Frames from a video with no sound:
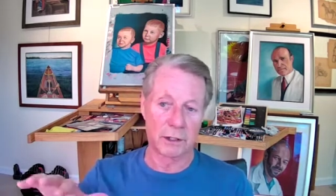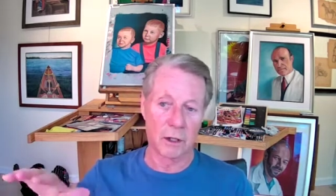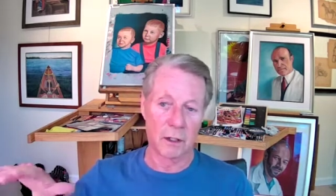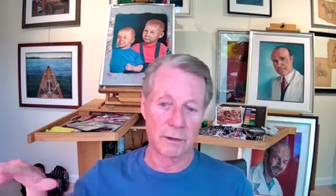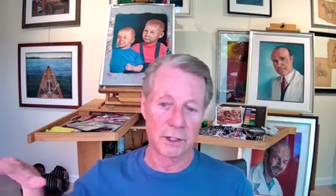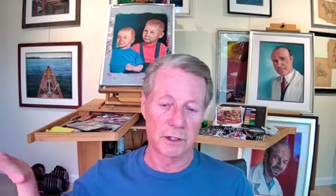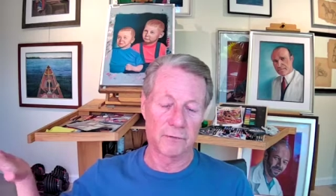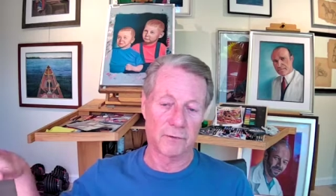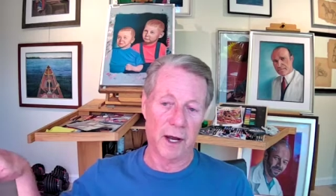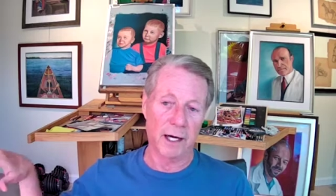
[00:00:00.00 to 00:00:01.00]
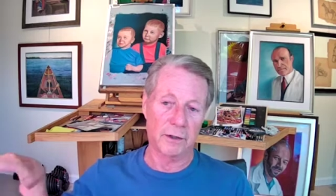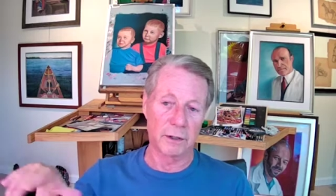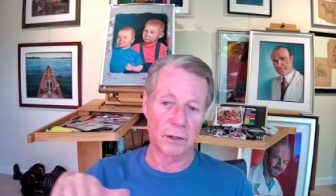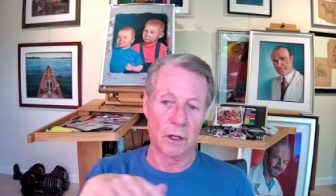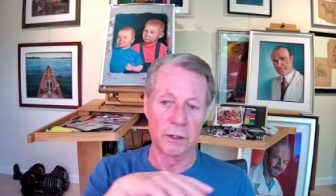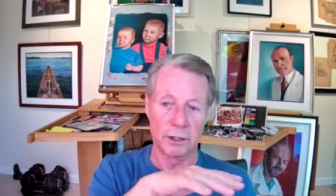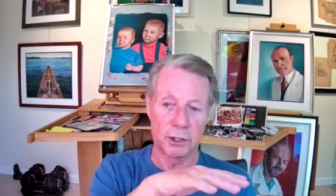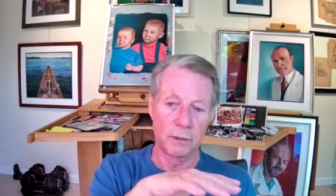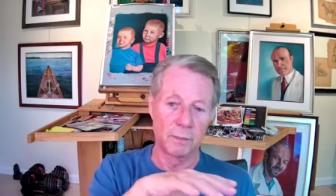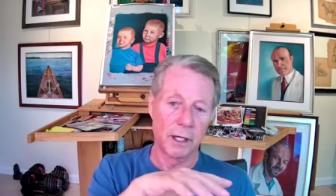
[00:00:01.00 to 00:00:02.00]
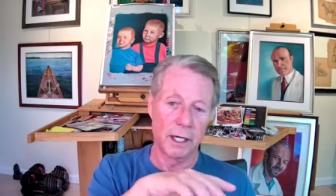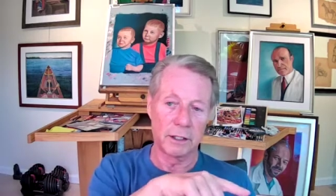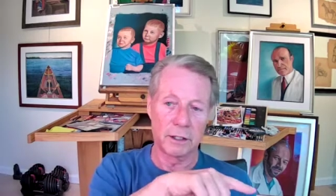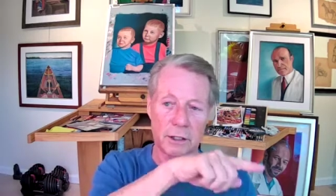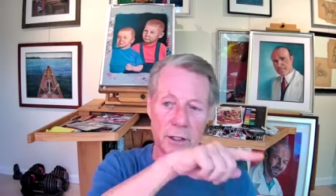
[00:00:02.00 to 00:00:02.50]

all these factors, all these supernatants